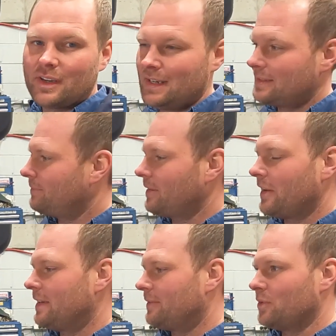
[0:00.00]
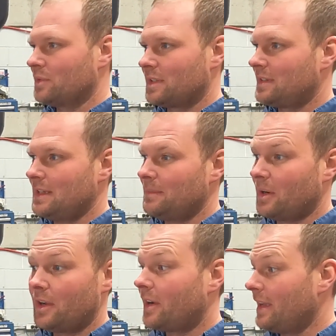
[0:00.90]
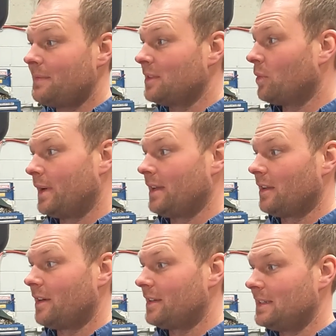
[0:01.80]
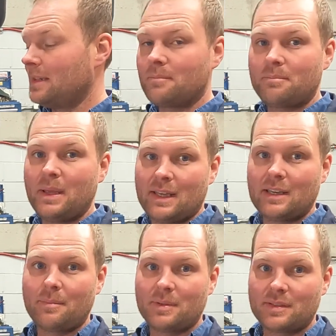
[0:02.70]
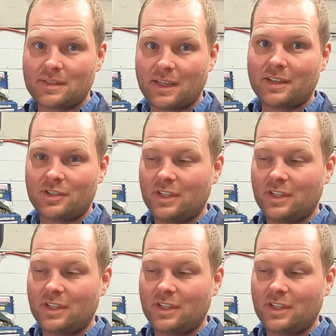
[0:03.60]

It's very difficult to see by eye. Even the wheel aligner didn't pick it up as such.